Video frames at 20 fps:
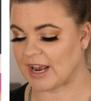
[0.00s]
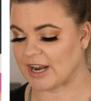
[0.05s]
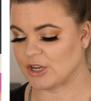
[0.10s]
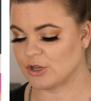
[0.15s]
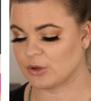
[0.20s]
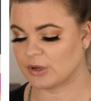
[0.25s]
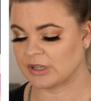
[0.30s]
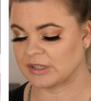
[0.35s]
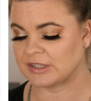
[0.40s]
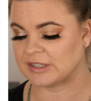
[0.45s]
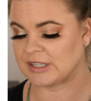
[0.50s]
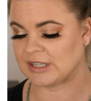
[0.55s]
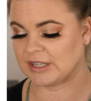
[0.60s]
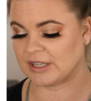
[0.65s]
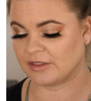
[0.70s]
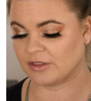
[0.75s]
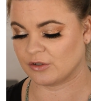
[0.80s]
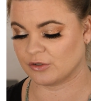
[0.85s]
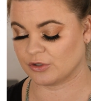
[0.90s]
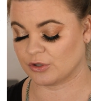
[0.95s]
and you can see
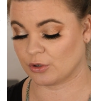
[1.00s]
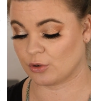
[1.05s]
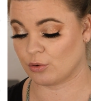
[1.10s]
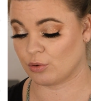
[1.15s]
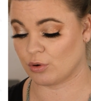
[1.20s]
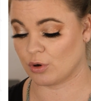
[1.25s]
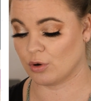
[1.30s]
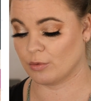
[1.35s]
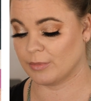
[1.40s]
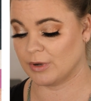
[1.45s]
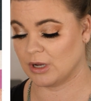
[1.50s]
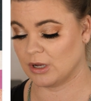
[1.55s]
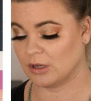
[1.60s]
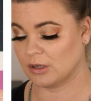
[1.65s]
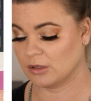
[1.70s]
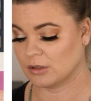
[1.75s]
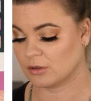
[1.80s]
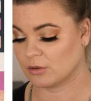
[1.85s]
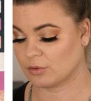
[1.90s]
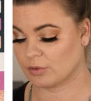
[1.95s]
that there's the
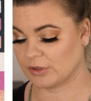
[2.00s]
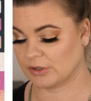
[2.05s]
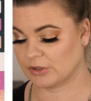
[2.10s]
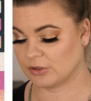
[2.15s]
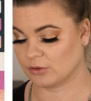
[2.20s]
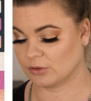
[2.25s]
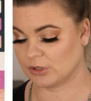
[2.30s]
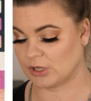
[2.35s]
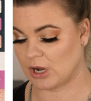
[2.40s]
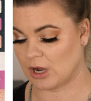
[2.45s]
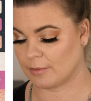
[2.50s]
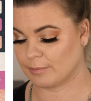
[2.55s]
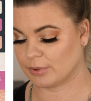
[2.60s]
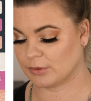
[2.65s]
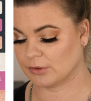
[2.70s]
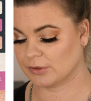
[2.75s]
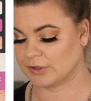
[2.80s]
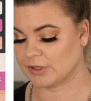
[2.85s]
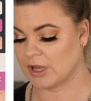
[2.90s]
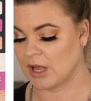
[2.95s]
Chroma crystal
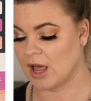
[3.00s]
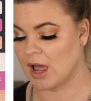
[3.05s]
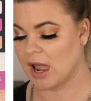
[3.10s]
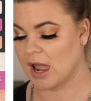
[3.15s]
toppers,